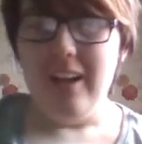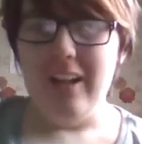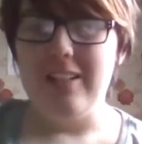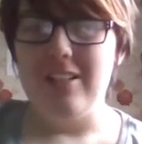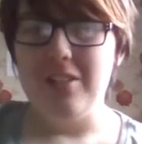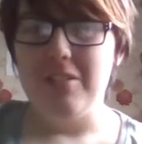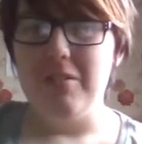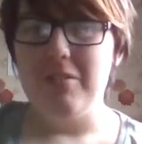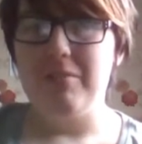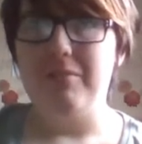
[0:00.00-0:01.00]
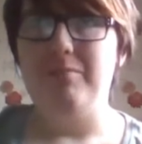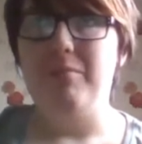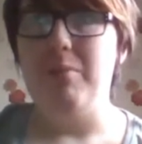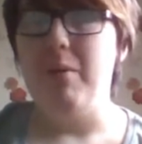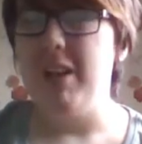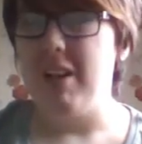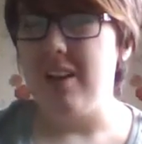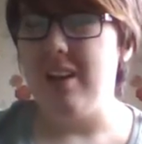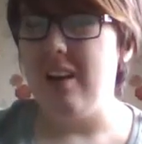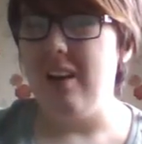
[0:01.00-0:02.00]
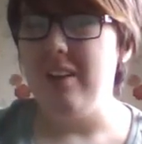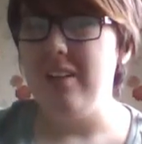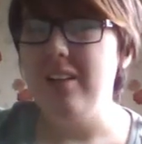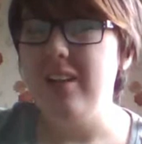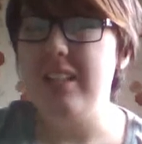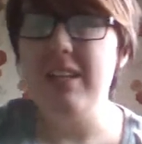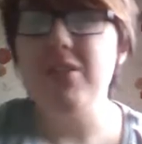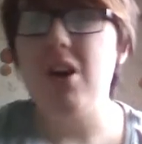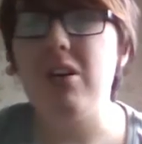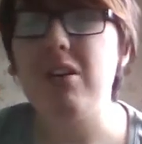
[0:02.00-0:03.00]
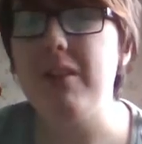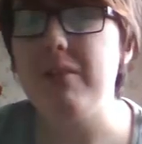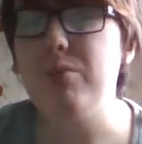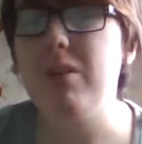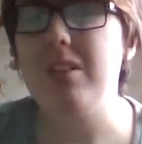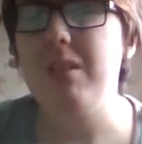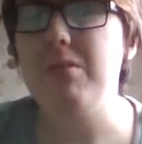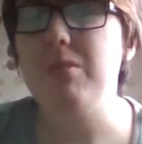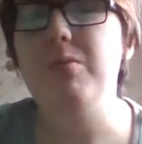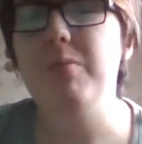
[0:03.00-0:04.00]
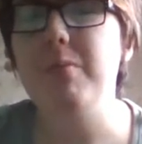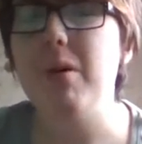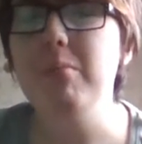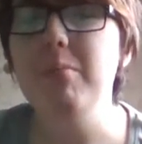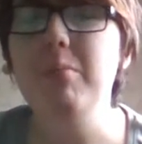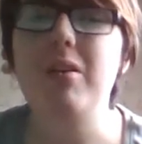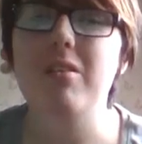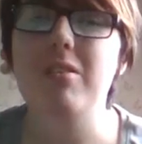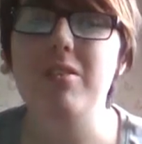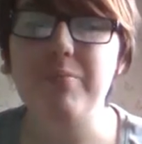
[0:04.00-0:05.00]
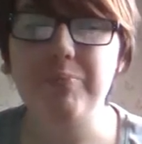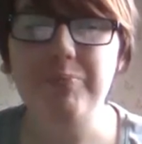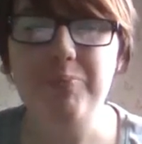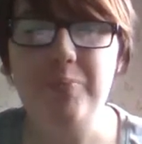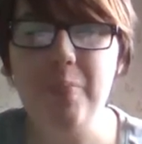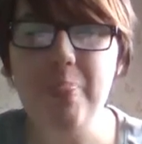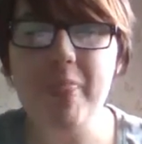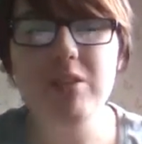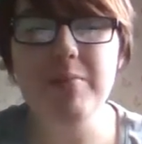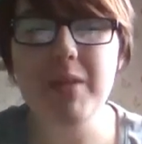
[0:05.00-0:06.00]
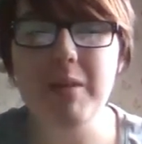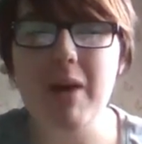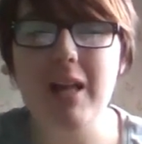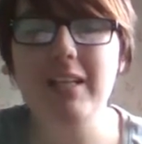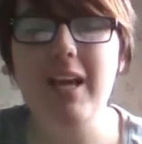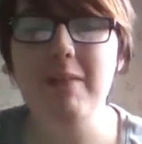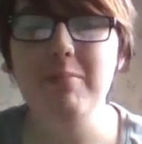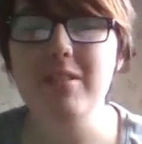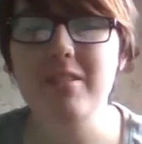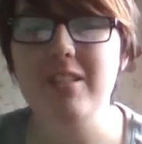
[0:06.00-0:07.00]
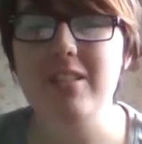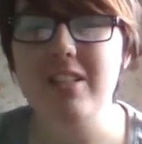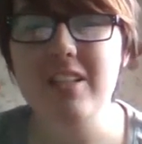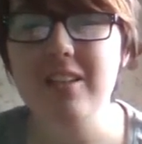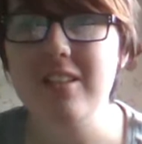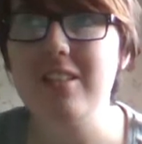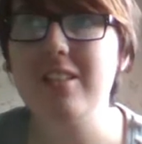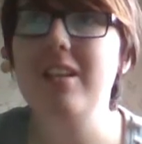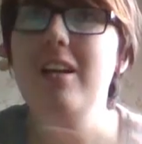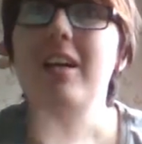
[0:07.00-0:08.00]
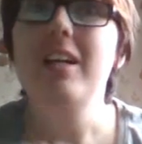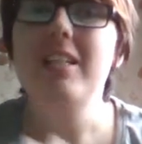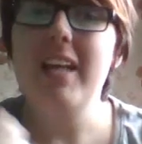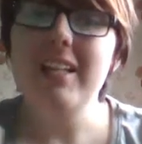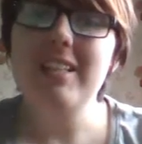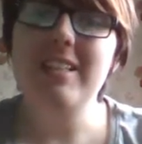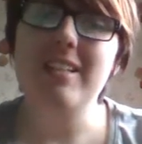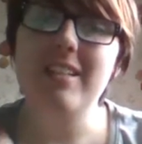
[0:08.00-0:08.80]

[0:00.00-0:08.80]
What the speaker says: And it's just sort of, it probably looked like a clown. It's even harder when I have to watch the episodes with my mum, because something Malik happens and she doesn't, she gets it.